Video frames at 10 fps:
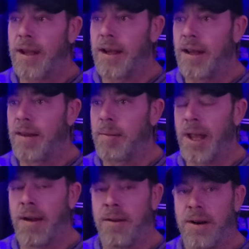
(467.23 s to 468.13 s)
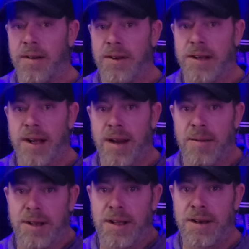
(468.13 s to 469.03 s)
uh the plywood over
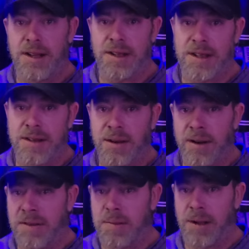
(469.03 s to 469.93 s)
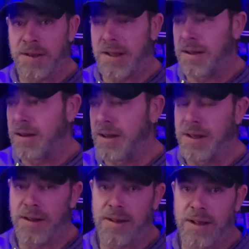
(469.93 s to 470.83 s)
time and then you get these grooves built into it
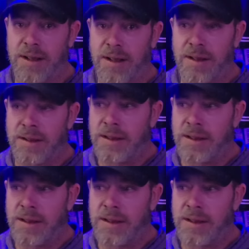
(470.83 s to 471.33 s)
and uh,